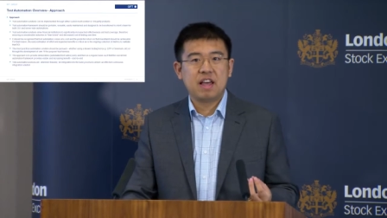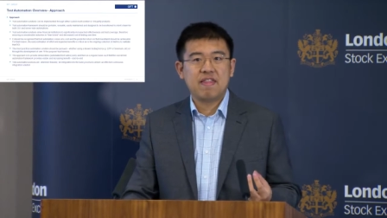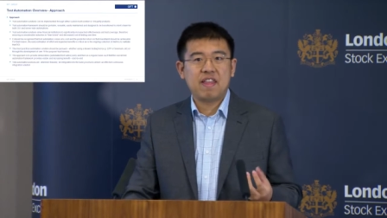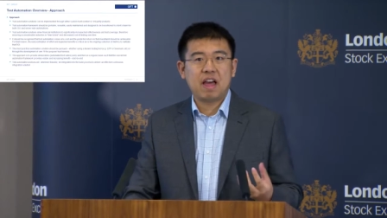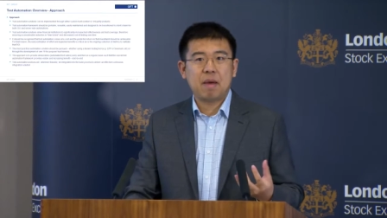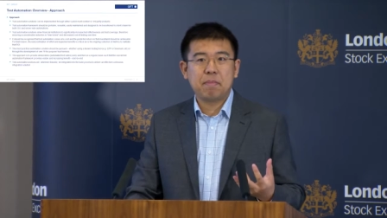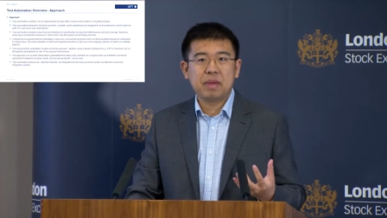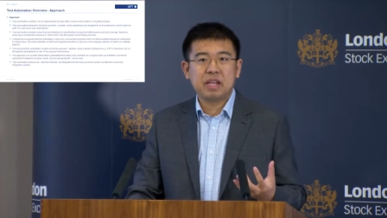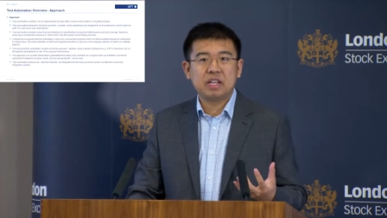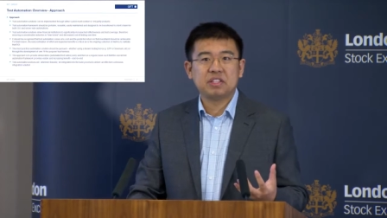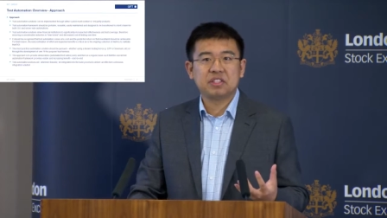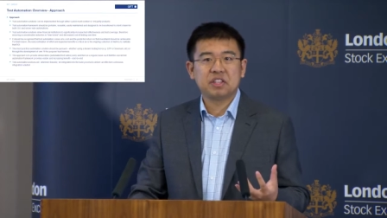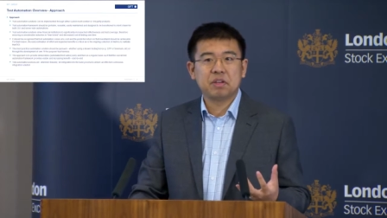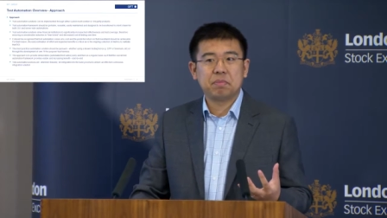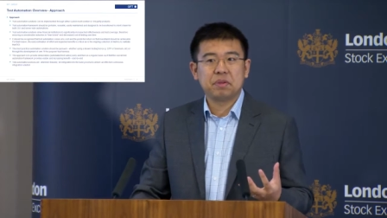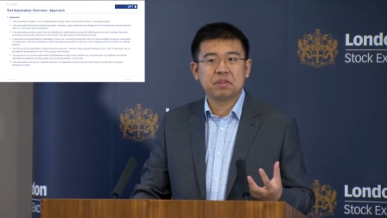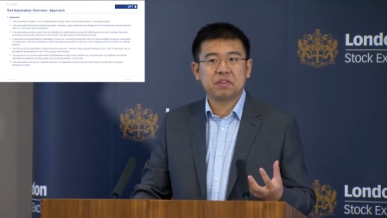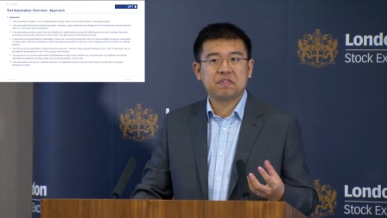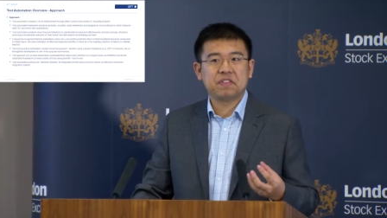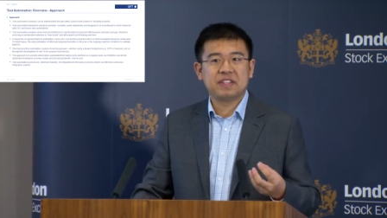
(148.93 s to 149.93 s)
That means a
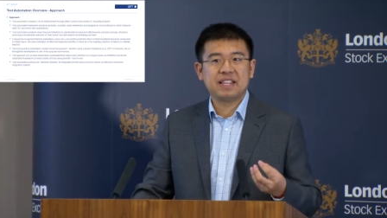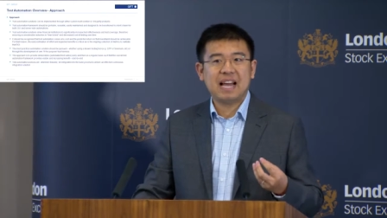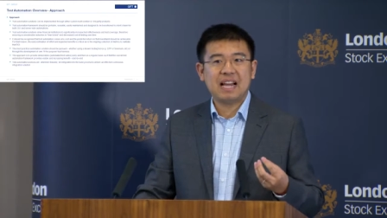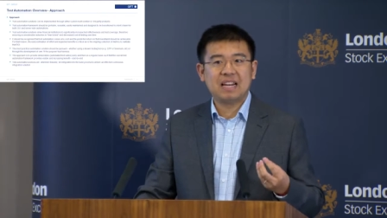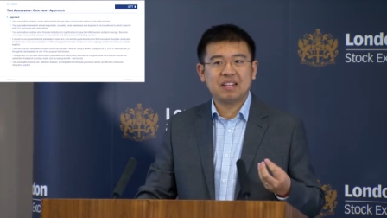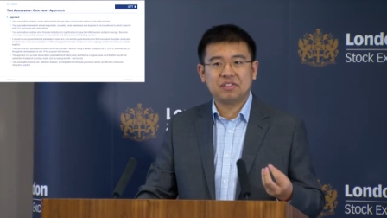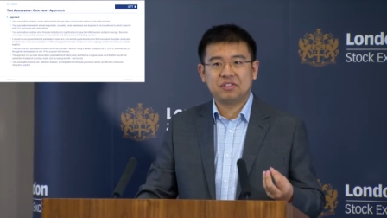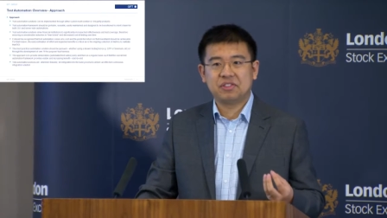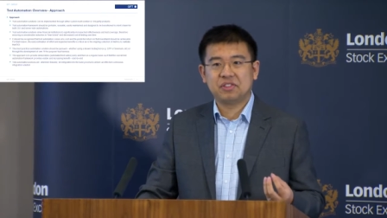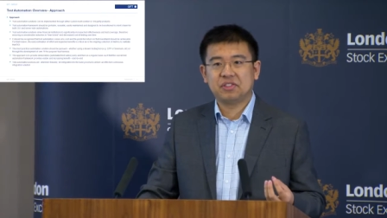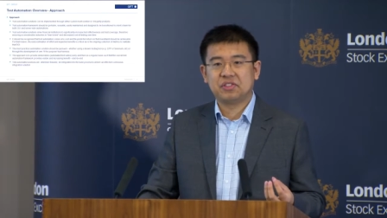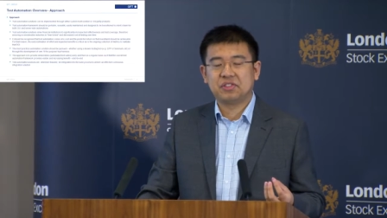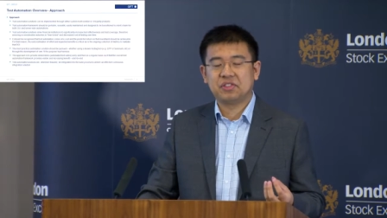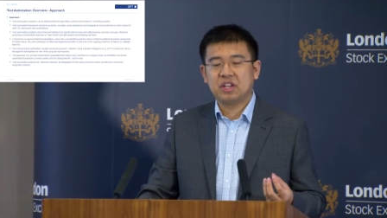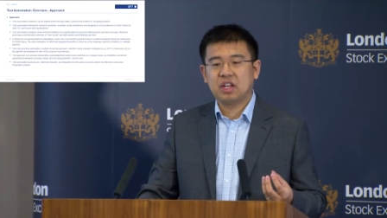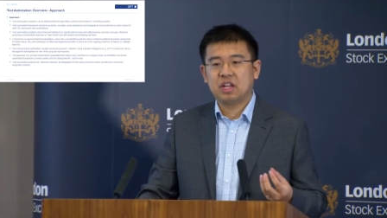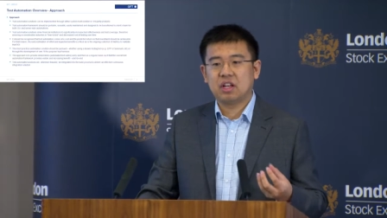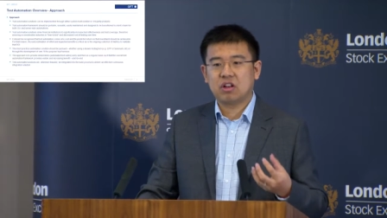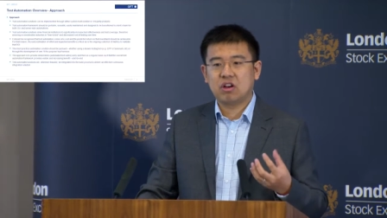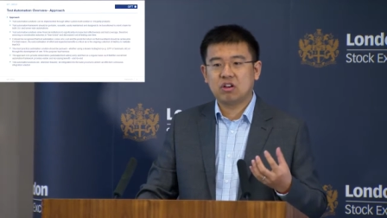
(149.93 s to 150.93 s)
bit of analysis,
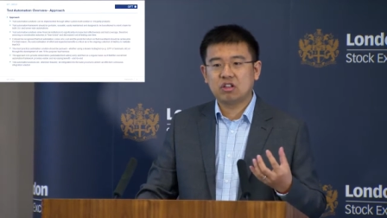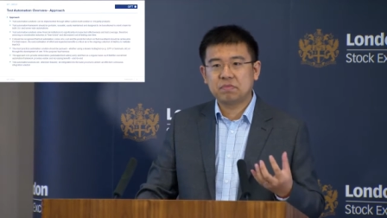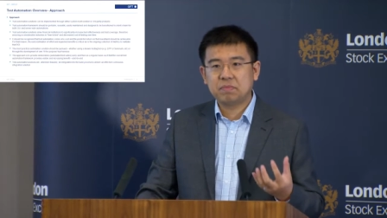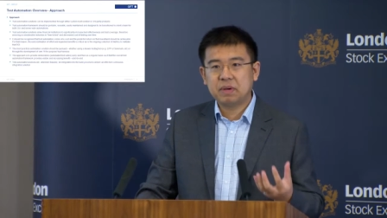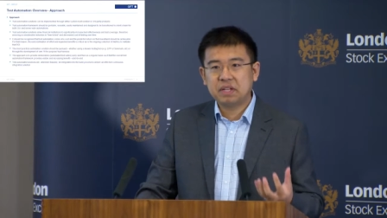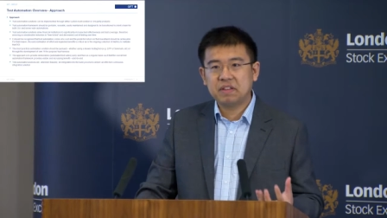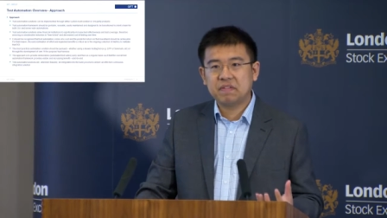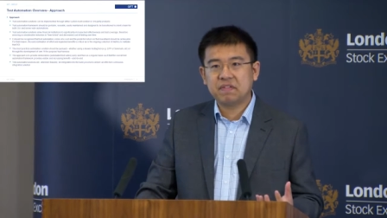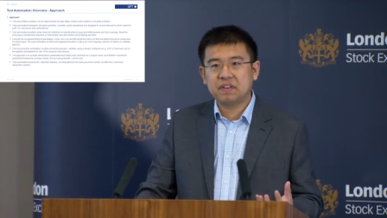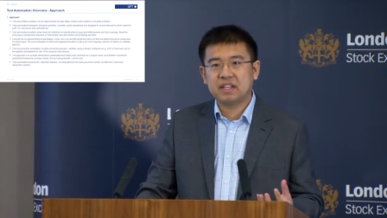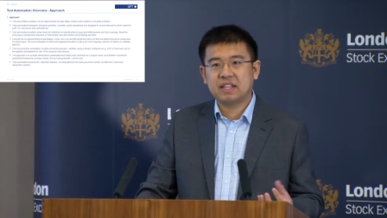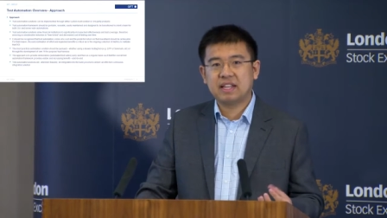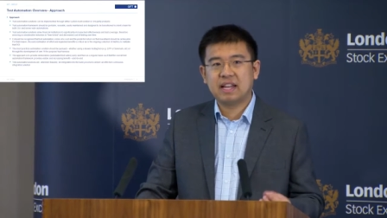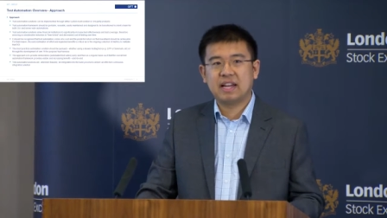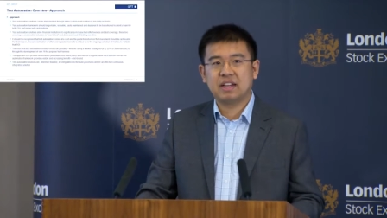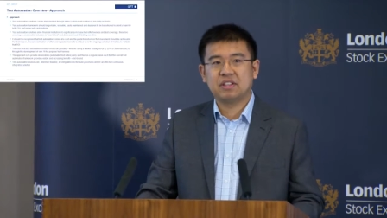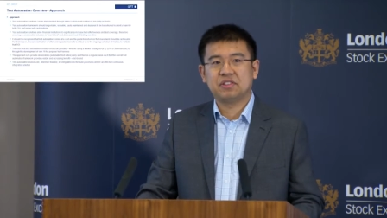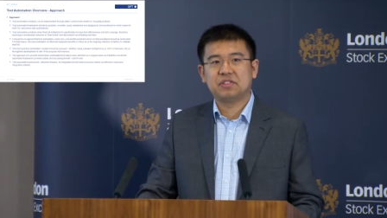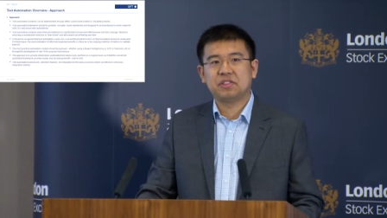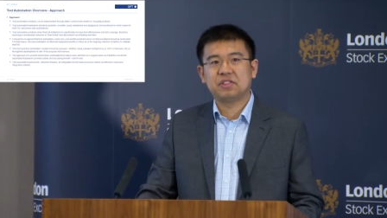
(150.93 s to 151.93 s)
a cost-benefit
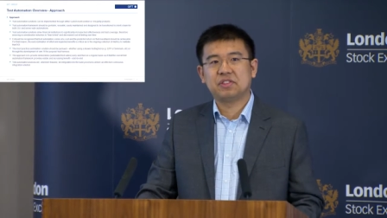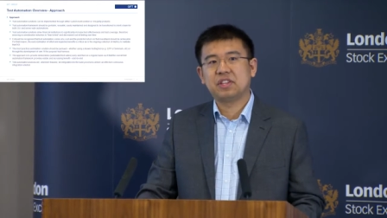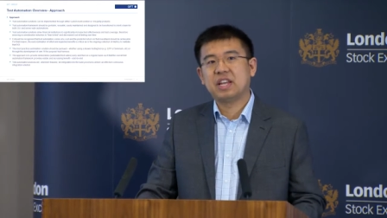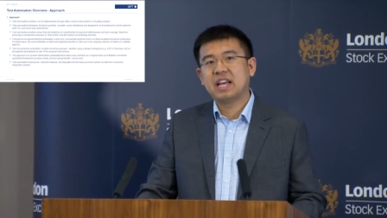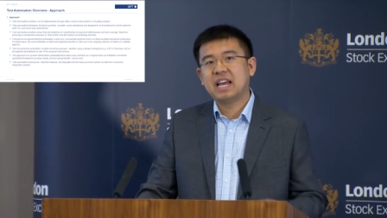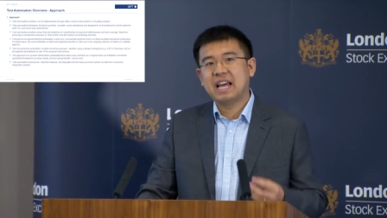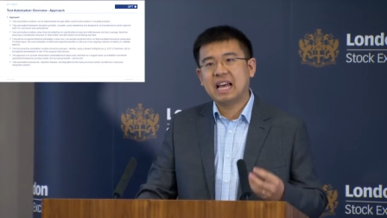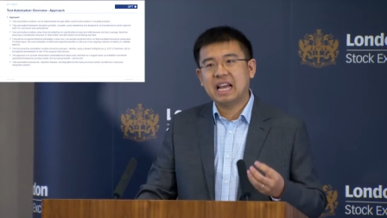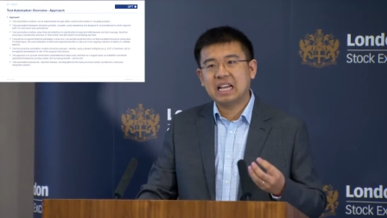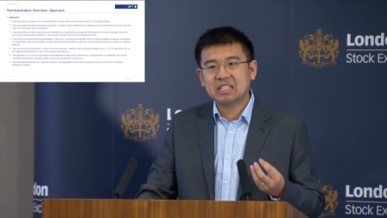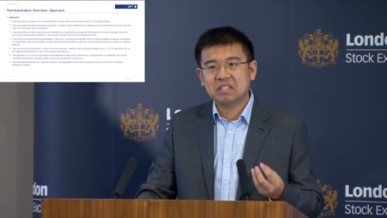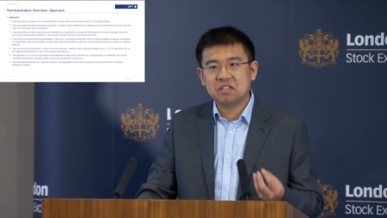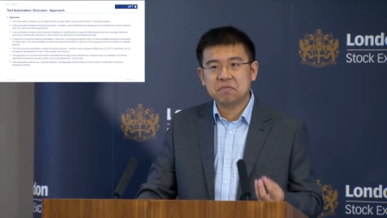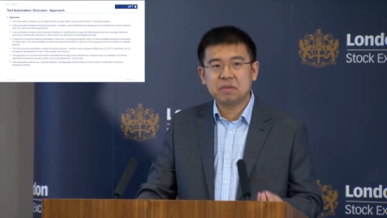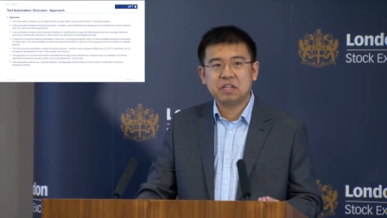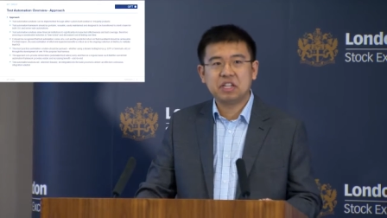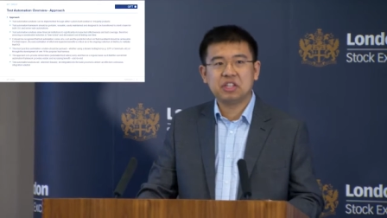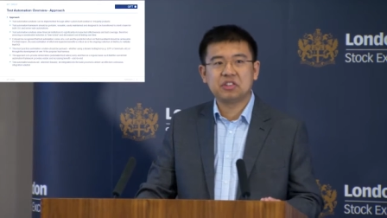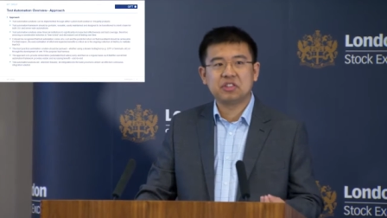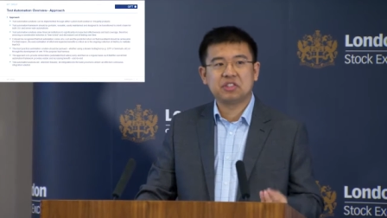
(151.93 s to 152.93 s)
analysis,
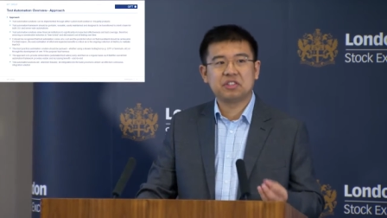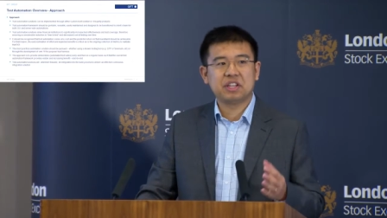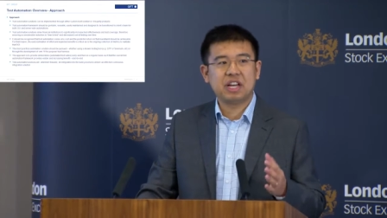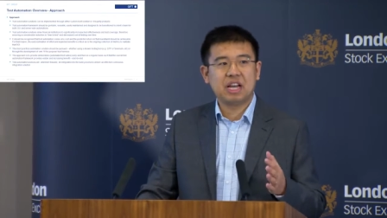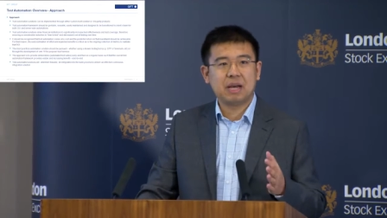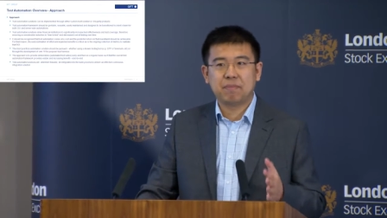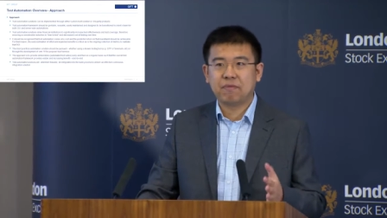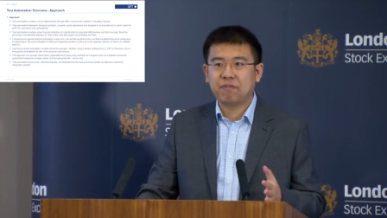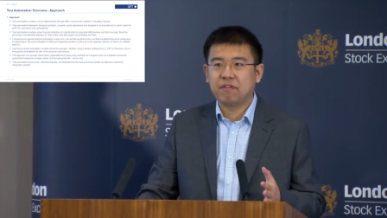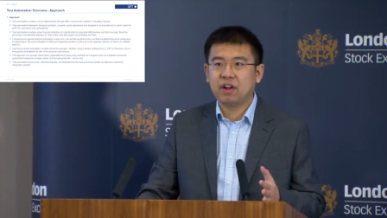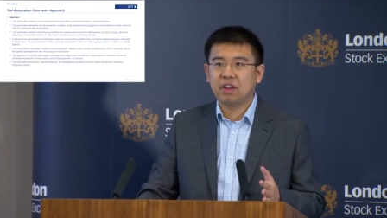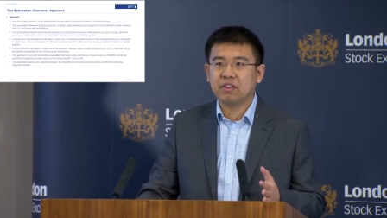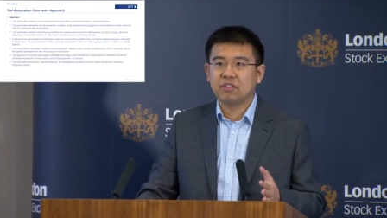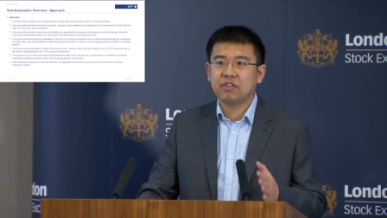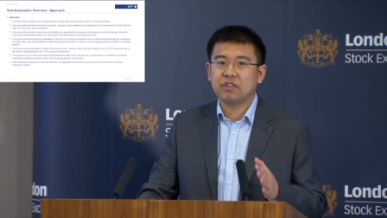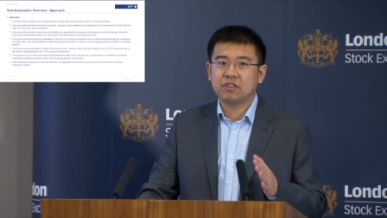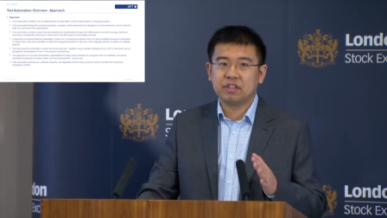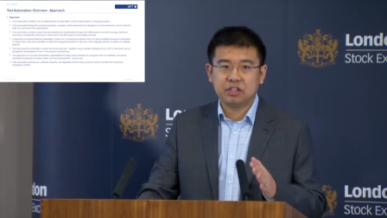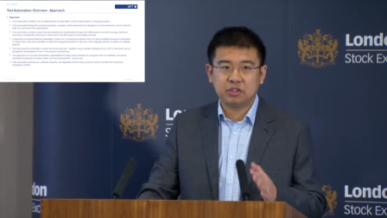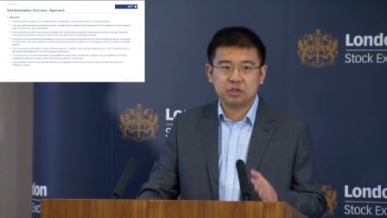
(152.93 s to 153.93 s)
estimations upfront
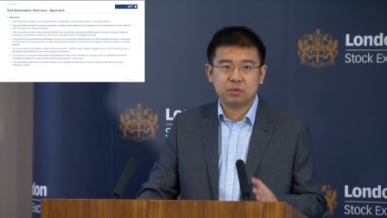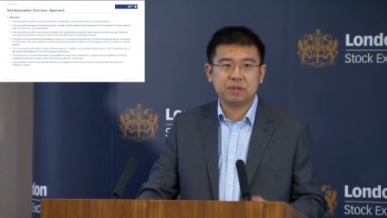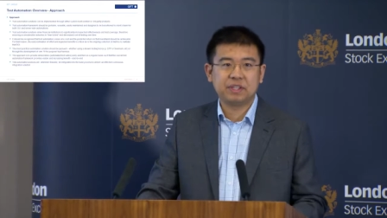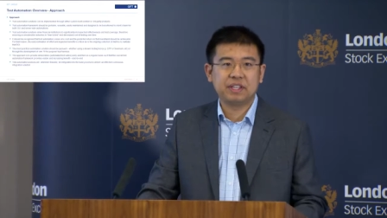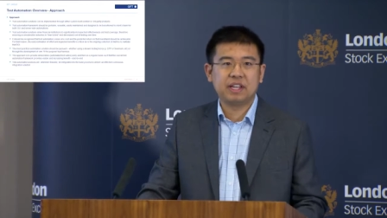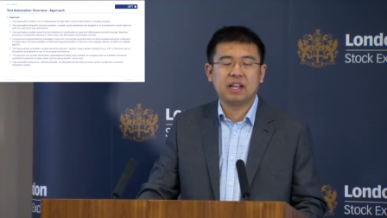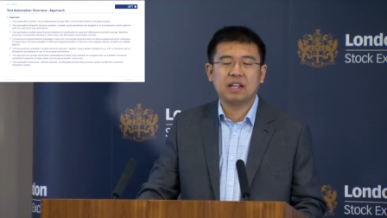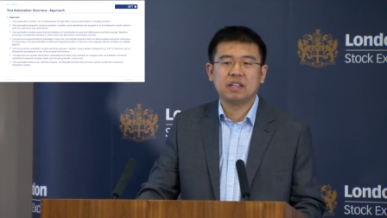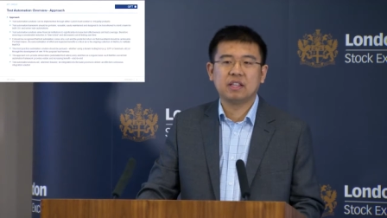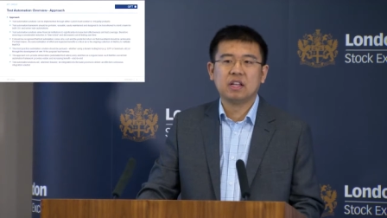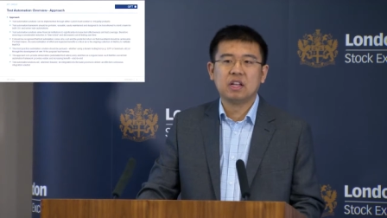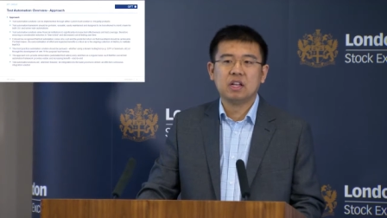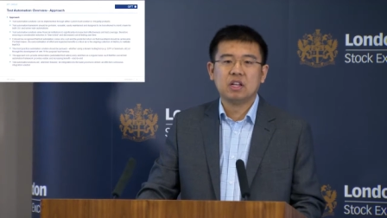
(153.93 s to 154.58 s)
needs to be done.